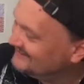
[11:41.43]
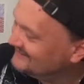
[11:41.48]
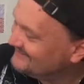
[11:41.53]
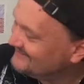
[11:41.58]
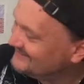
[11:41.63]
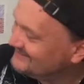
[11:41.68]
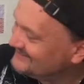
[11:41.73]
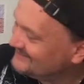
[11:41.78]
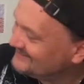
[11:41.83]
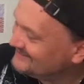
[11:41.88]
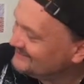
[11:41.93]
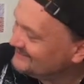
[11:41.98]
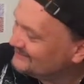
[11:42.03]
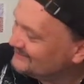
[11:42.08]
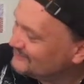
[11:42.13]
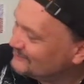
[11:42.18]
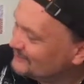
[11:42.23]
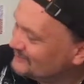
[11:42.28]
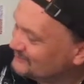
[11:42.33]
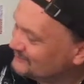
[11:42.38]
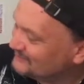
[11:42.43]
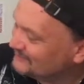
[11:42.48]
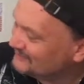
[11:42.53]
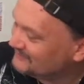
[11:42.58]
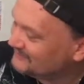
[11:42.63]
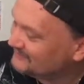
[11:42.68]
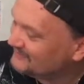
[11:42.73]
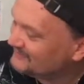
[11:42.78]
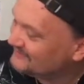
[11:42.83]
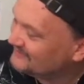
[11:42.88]
Yeah, that's a killer whale
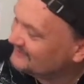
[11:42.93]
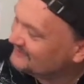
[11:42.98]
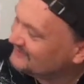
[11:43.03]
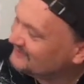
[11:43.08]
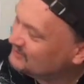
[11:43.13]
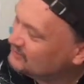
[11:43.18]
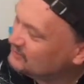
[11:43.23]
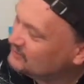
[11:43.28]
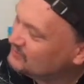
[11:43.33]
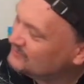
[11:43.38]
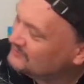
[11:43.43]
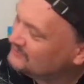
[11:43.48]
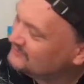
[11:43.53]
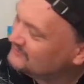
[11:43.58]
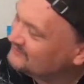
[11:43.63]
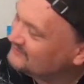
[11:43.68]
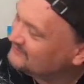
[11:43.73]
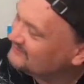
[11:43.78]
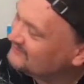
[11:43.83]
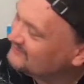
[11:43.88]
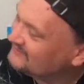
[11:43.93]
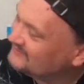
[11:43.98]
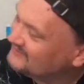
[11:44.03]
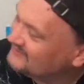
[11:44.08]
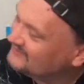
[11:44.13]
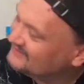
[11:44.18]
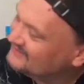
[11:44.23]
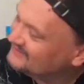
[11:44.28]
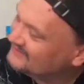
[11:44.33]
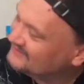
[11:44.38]
right there. Killer whale.
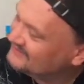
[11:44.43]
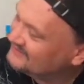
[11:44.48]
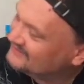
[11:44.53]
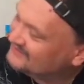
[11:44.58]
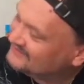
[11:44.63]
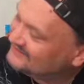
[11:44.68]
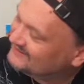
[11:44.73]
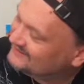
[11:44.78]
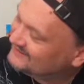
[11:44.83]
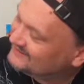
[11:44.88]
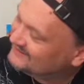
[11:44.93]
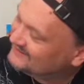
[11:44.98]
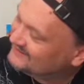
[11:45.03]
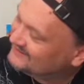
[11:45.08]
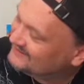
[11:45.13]
Yeah.